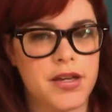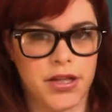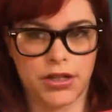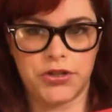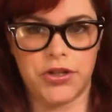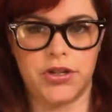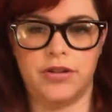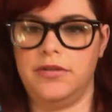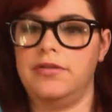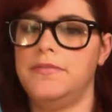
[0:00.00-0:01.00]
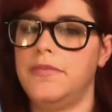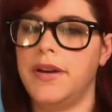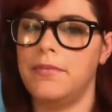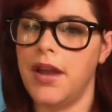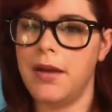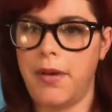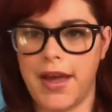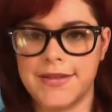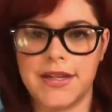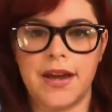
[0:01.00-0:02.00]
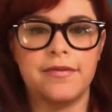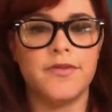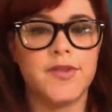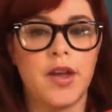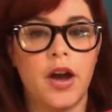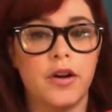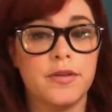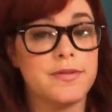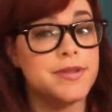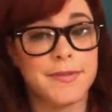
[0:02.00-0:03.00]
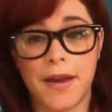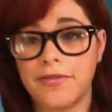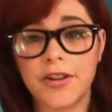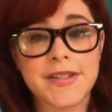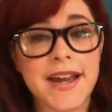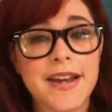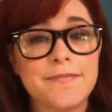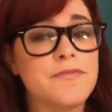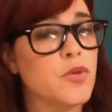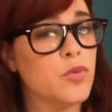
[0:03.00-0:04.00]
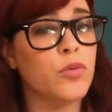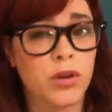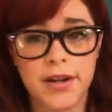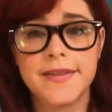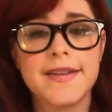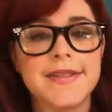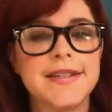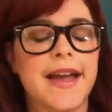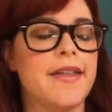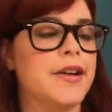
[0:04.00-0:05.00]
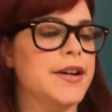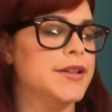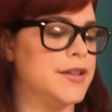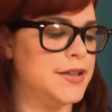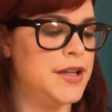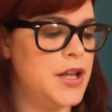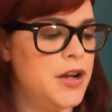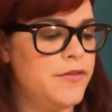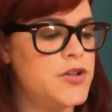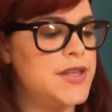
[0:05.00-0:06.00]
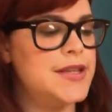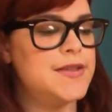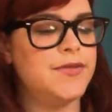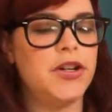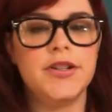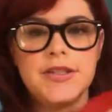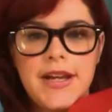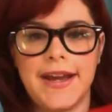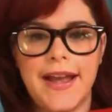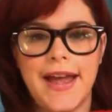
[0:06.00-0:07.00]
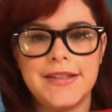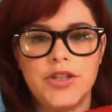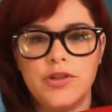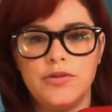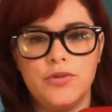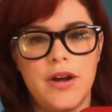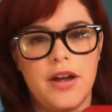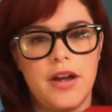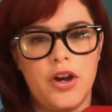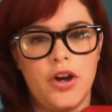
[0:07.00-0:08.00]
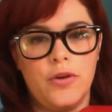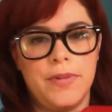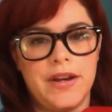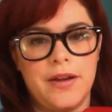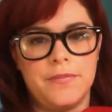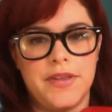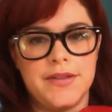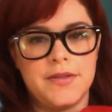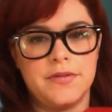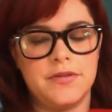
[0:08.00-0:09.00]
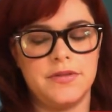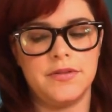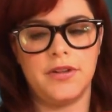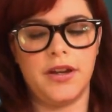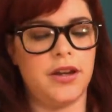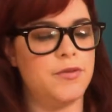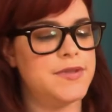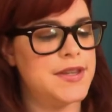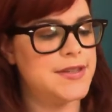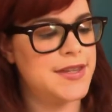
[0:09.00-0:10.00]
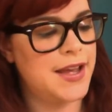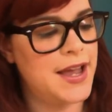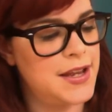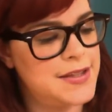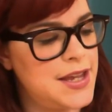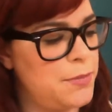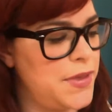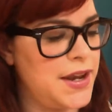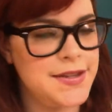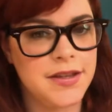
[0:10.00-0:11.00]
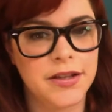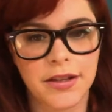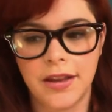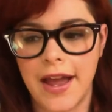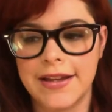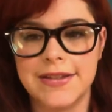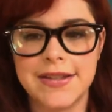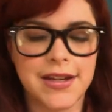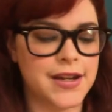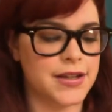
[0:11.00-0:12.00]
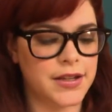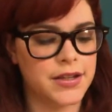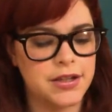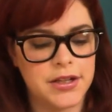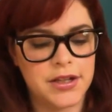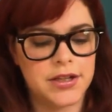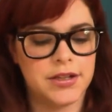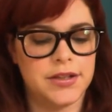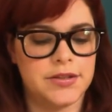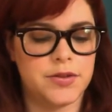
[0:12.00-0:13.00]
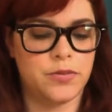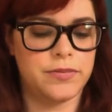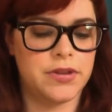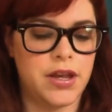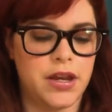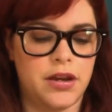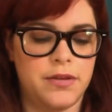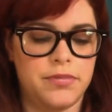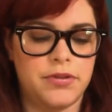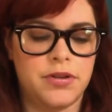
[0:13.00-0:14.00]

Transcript: Doctor Who, but I'm not positive. So it's my first time. We're in this together. First things first, I got to open up this, you know, it's the kind of tape that has little lines in it. Let's open that up.